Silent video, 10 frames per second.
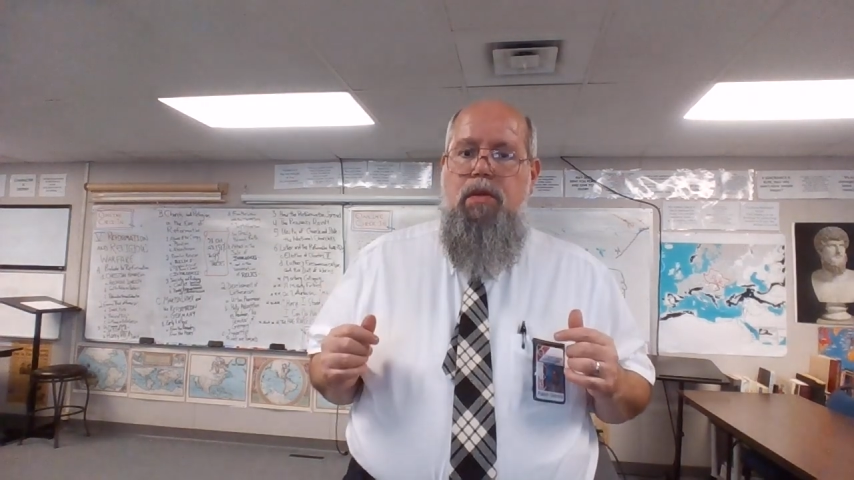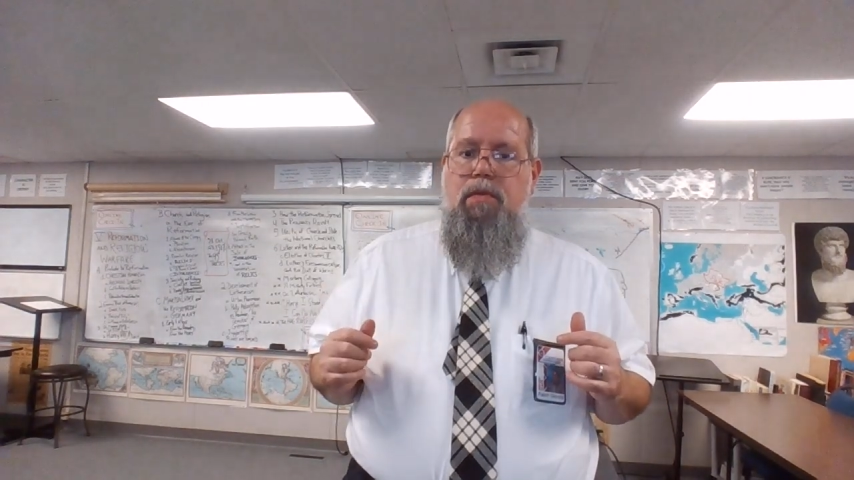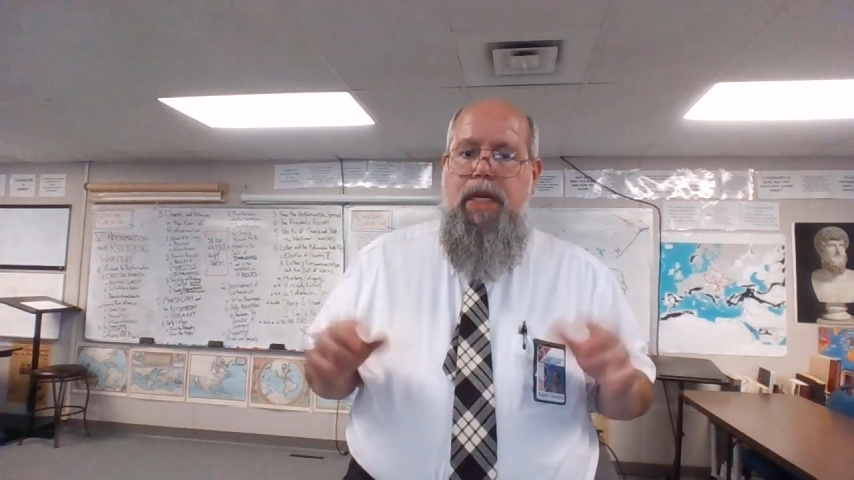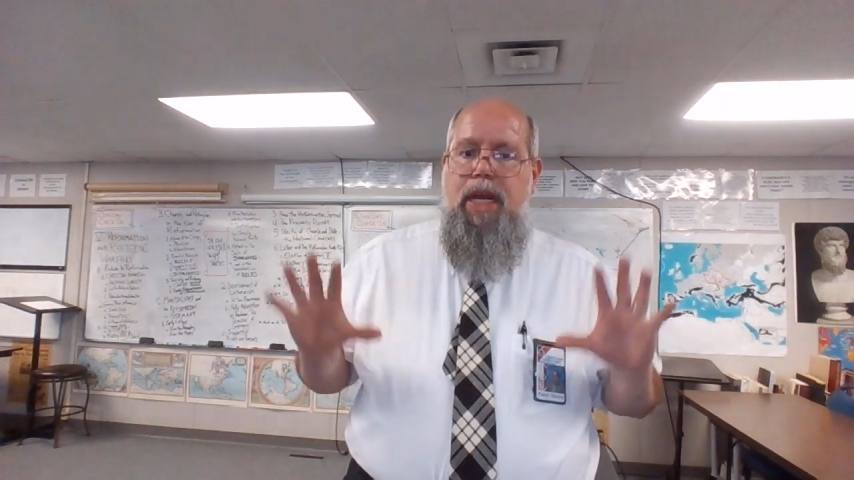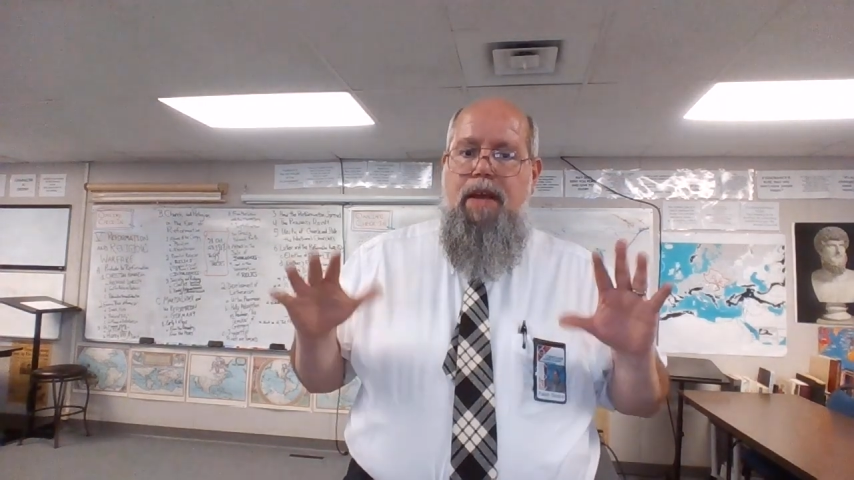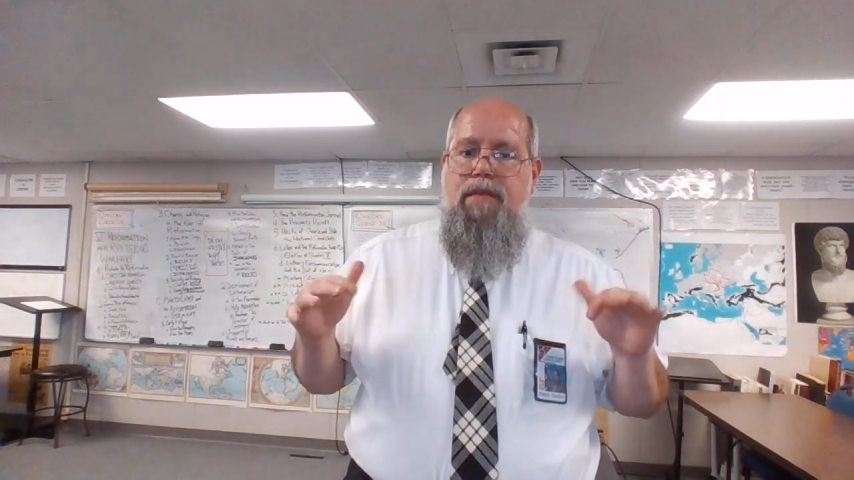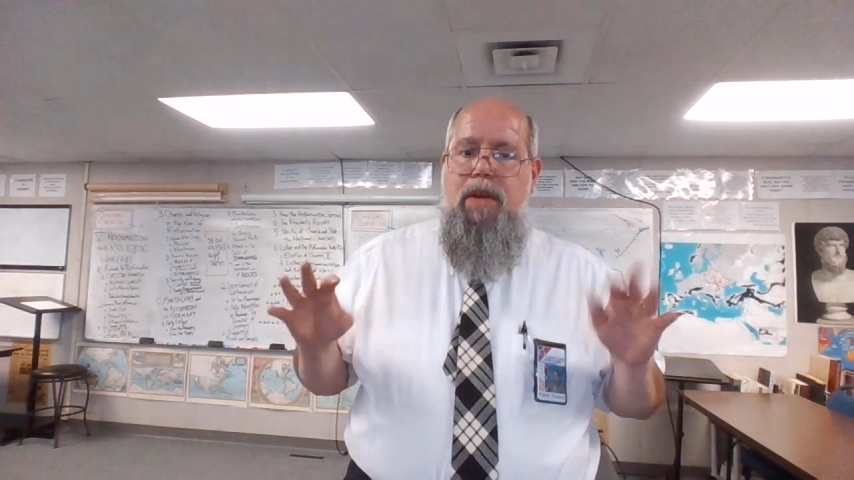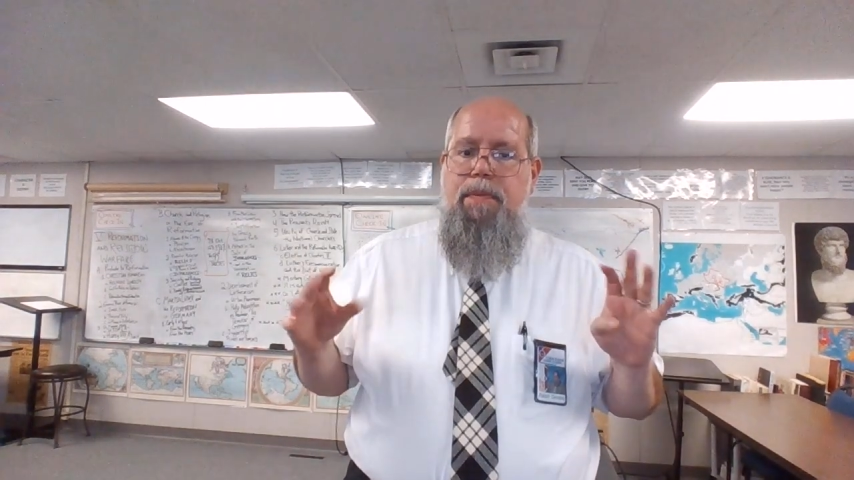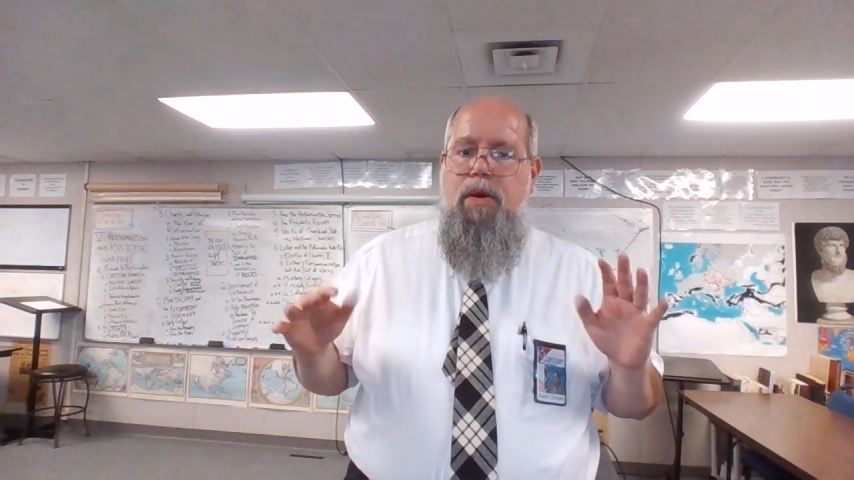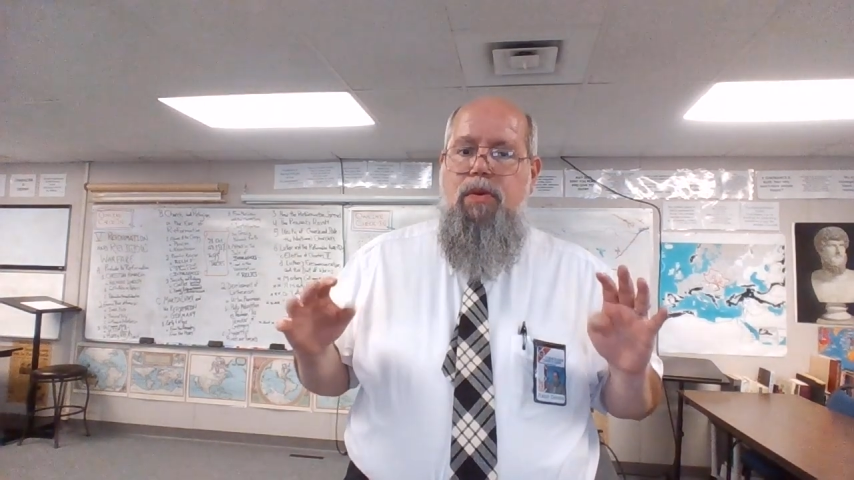we have an
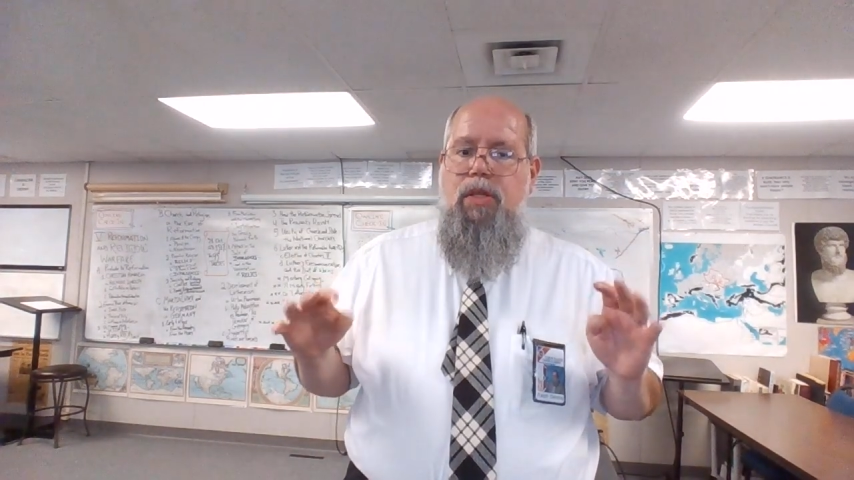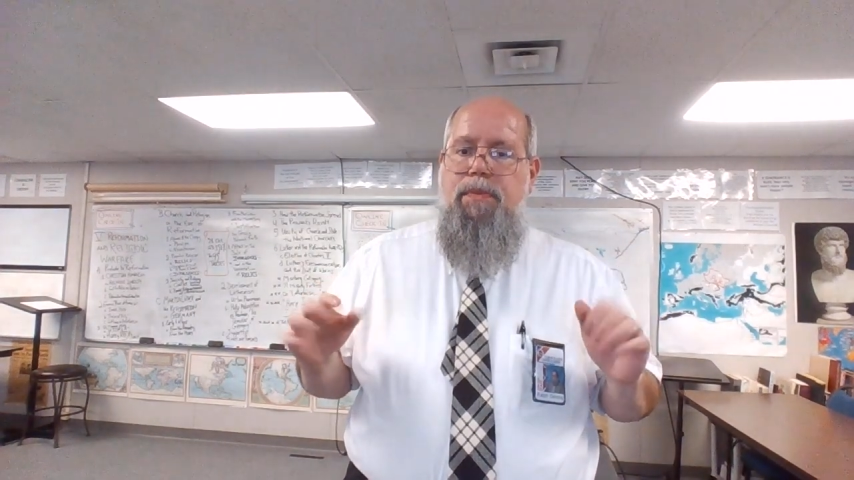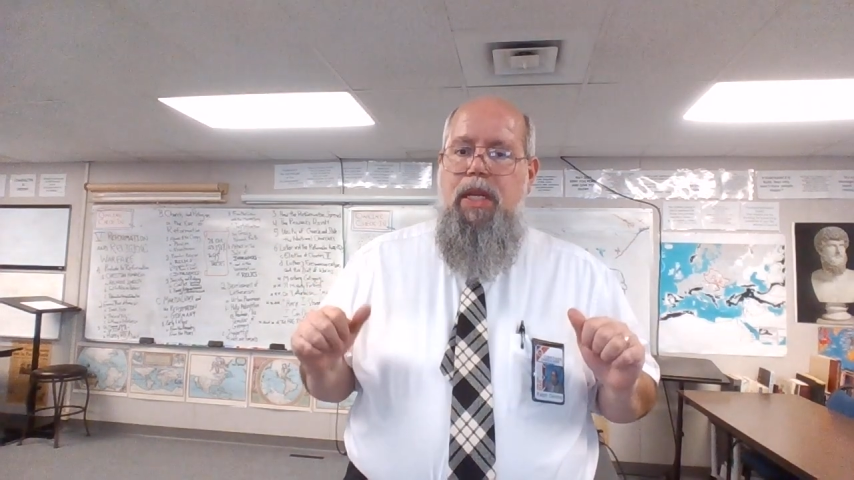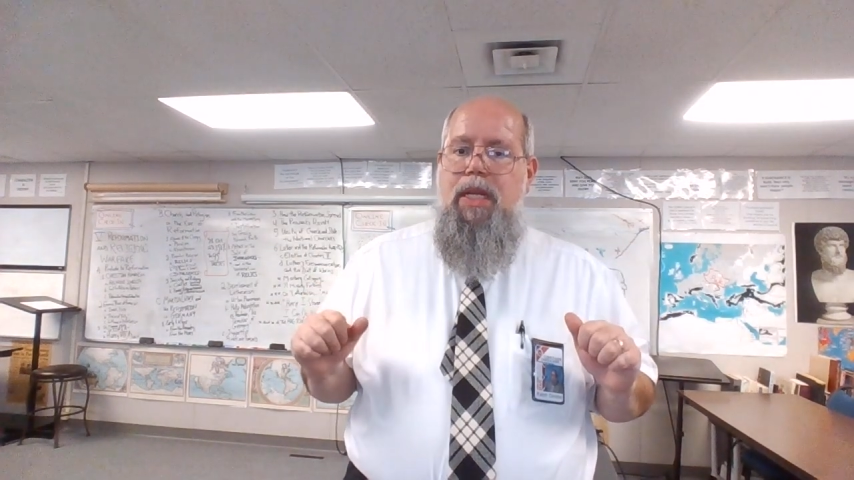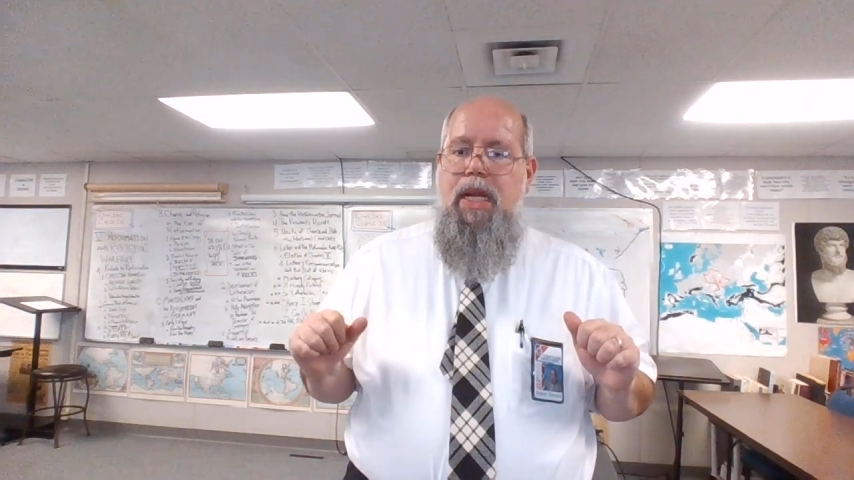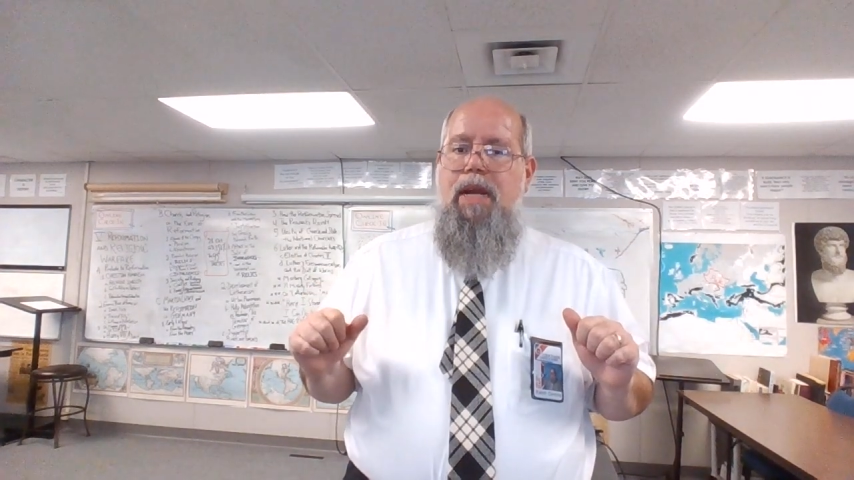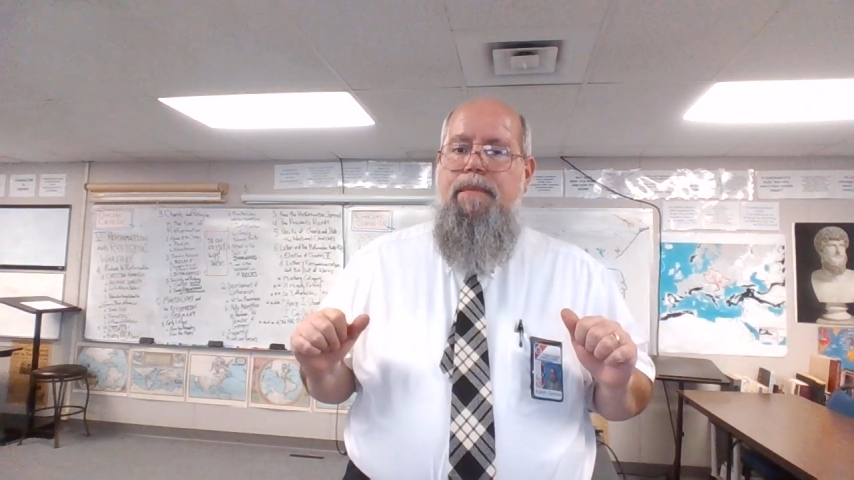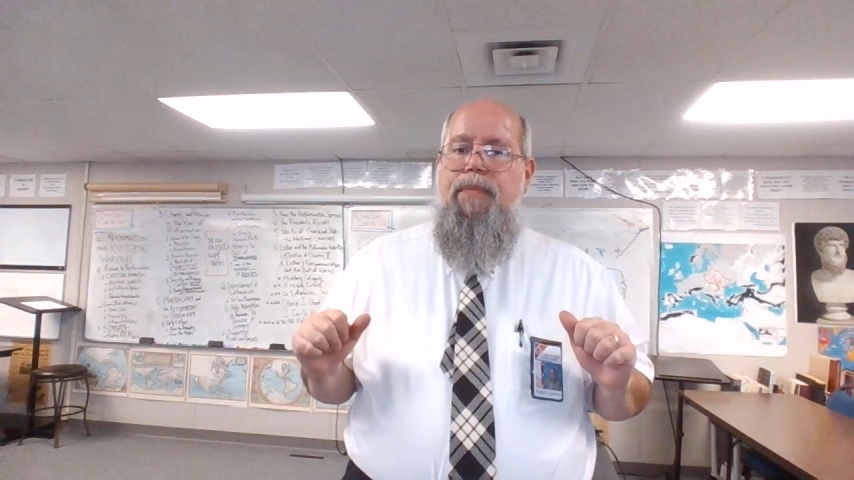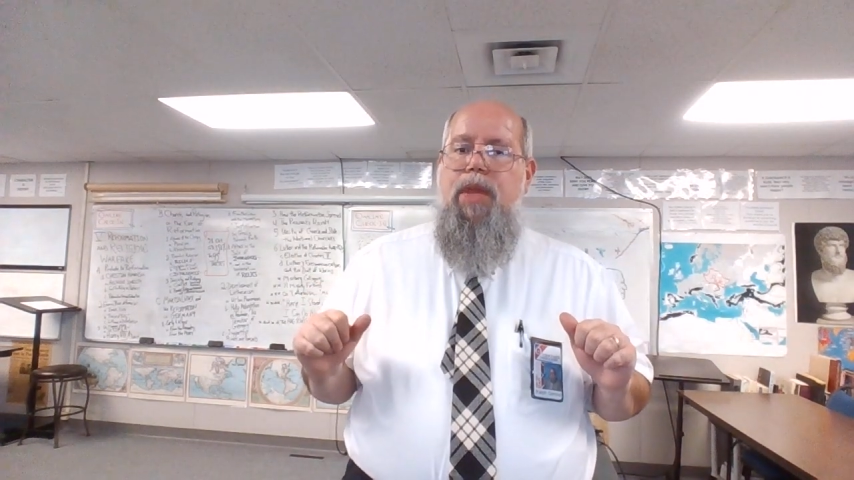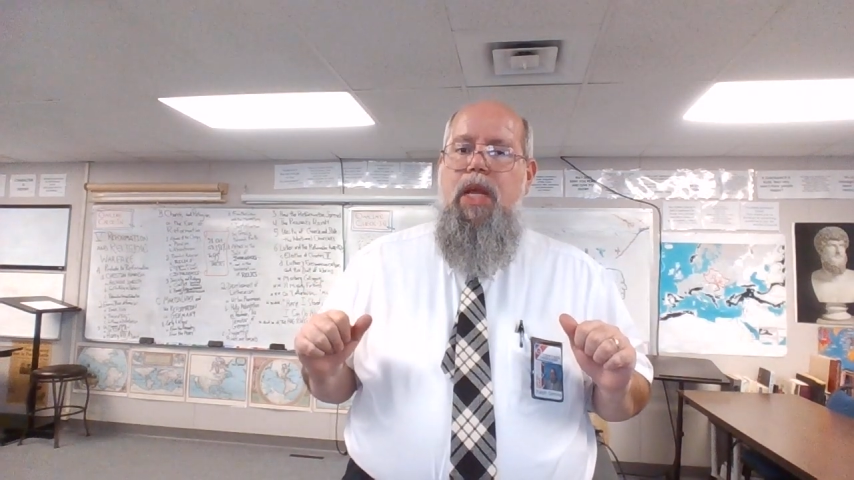opposable thumb.